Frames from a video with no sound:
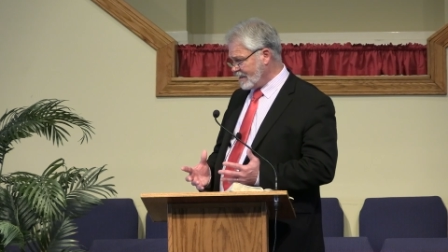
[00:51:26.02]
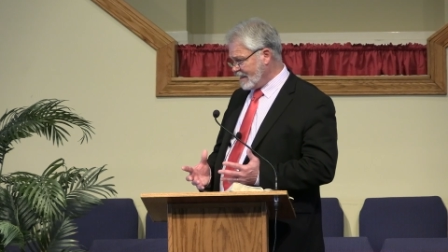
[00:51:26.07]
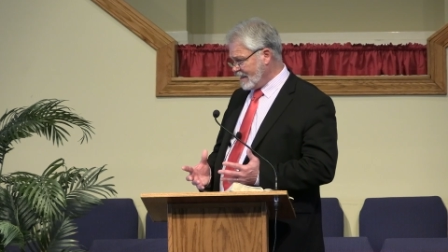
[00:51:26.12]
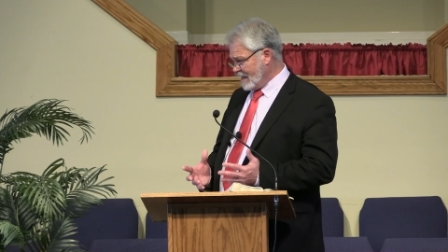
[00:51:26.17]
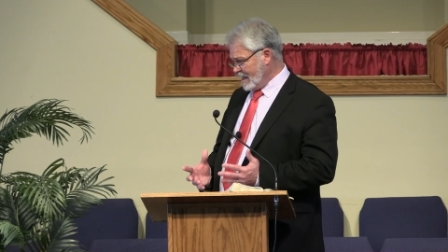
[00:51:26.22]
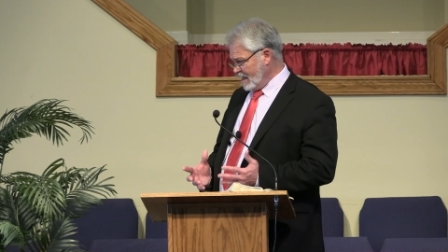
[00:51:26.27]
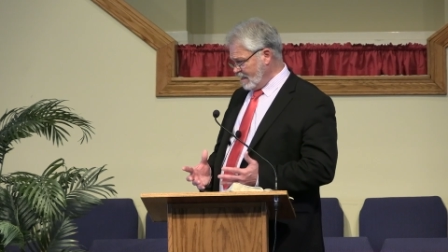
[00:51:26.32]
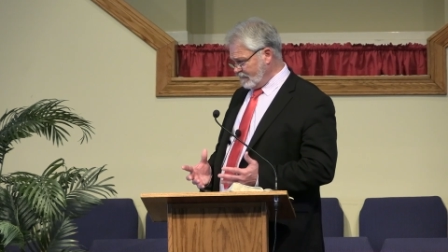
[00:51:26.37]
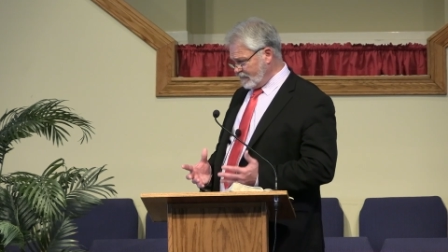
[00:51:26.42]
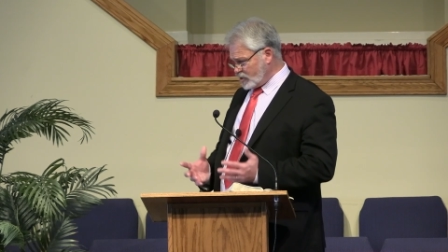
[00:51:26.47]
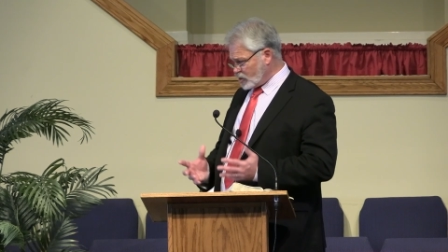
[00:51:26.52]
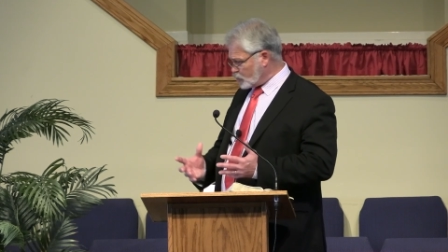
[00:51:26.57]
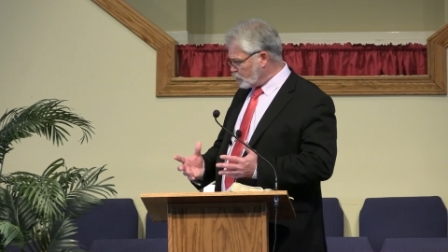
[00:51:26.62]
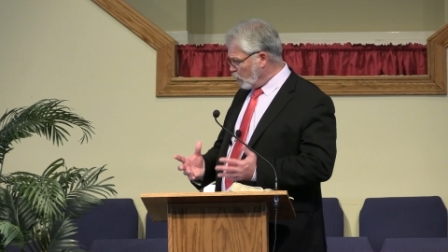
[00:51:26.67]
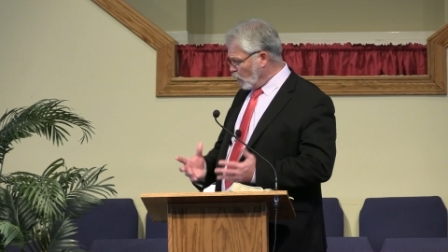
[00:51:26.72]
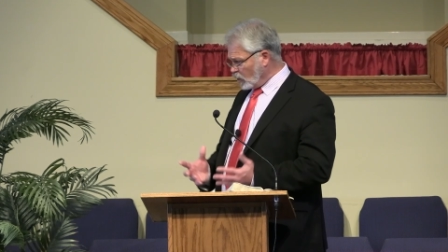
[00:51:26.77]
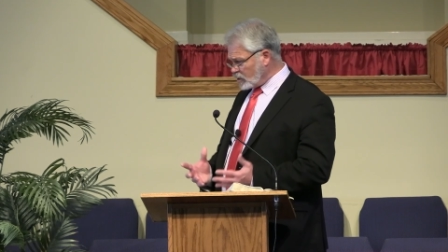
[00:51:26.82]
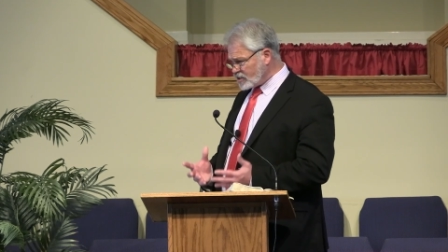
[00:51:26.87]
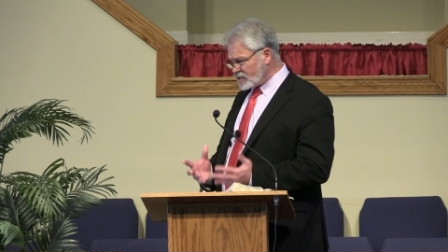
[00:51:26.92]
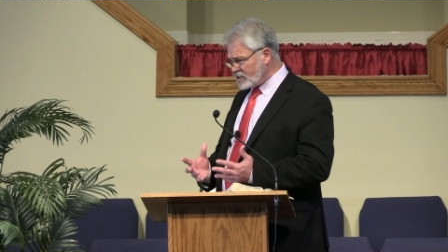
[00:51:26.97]
And if it's
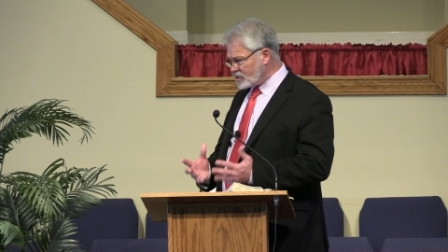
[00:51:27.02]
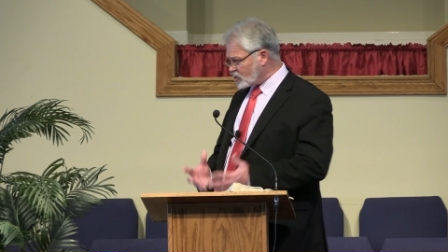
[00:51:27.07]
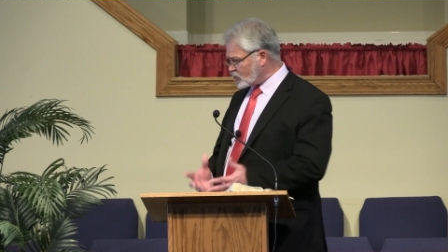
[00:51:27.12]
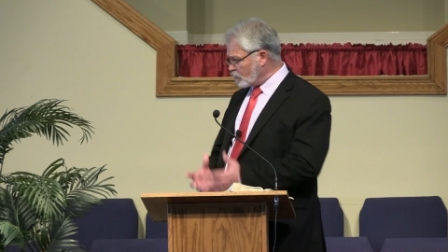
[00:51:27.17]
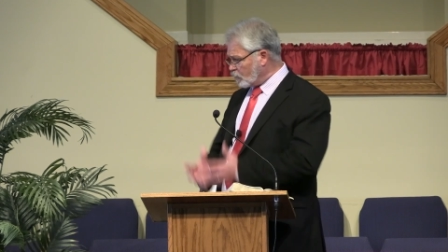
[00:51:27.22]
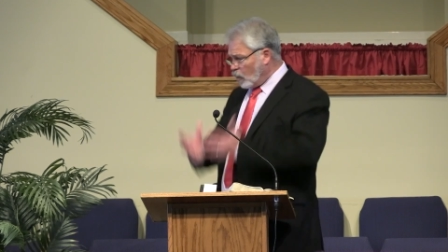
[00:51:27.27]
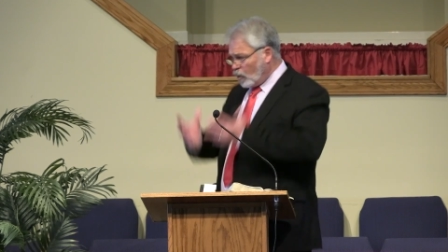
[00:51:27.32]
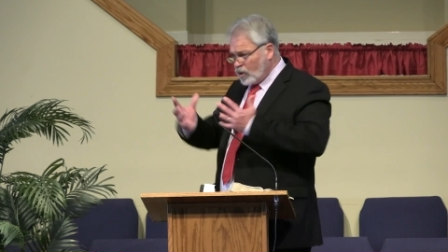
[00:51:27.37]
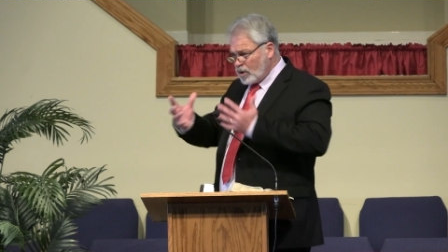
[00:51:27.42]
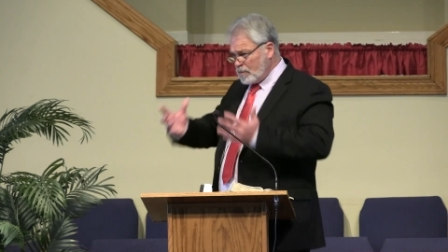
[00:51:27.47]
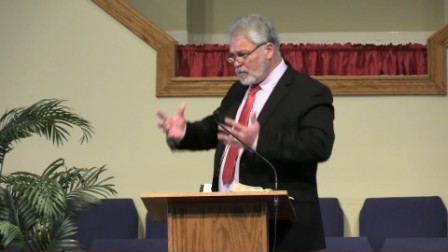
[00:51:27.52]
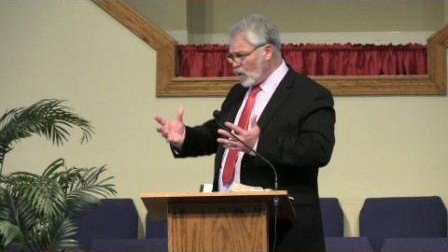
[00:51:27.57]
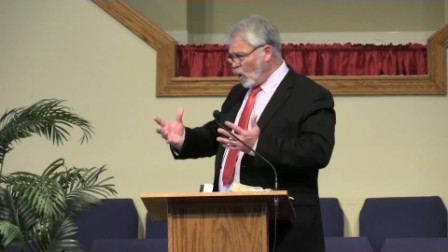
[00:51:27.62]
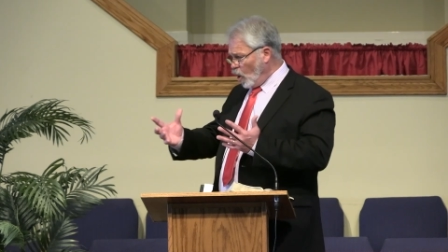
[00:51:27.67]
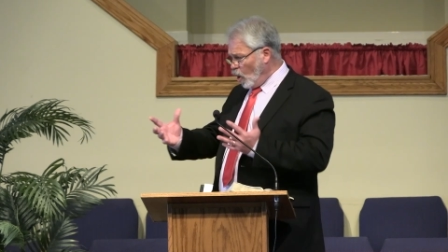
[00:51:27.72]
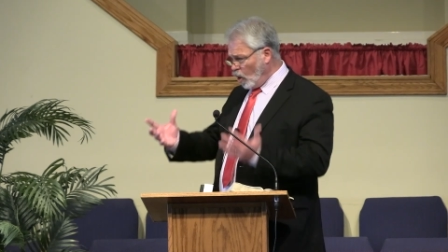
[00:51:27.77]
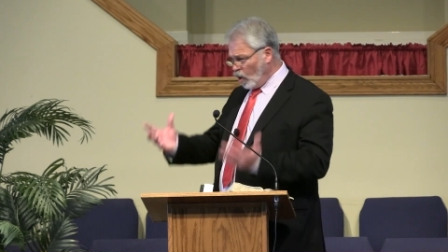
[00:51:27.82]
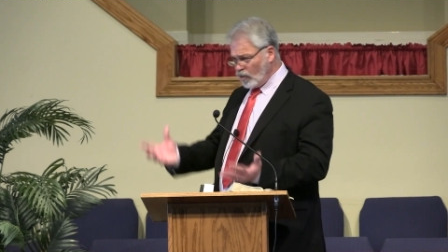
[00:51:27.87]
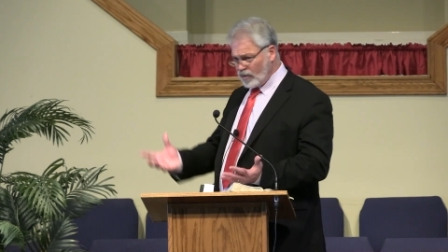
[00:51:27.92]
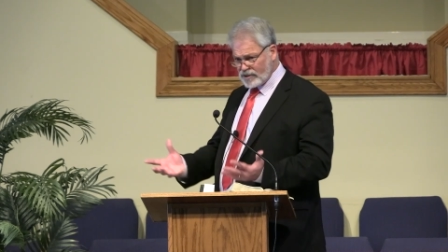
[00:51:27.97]
sports, then support them
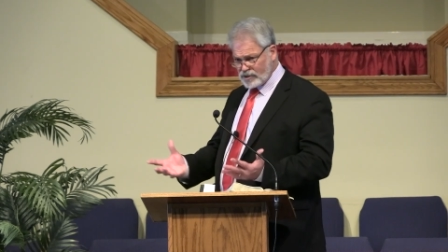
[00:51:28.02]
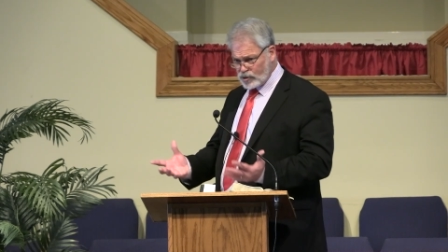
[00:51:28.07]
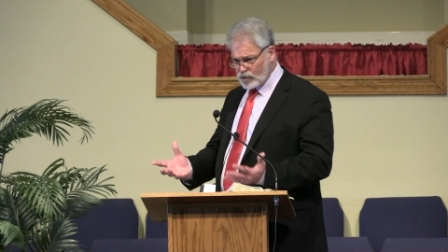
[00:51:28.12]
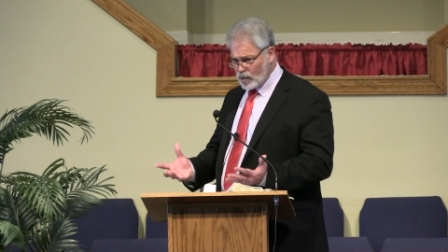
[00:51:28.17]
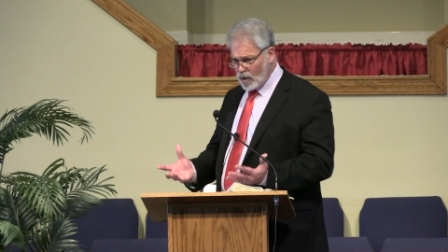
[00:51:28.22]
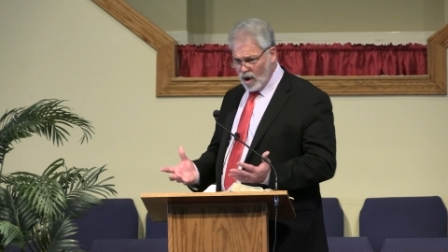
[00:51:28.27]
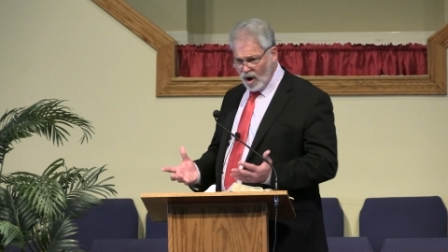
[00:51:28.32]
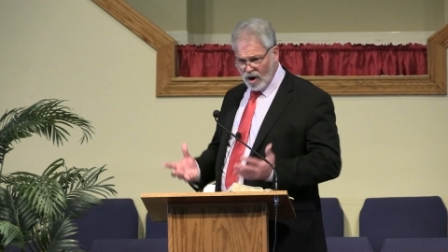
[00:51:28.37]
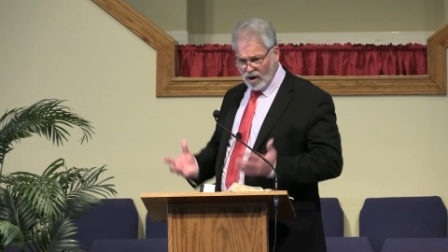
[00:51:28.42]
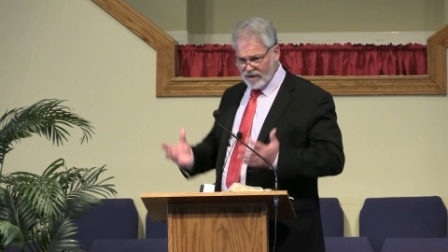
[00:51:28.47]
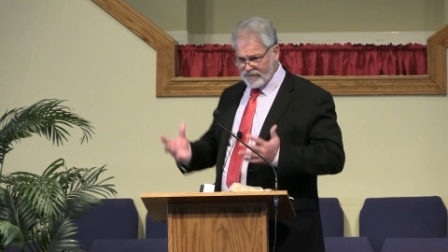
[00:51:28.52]
all that you are.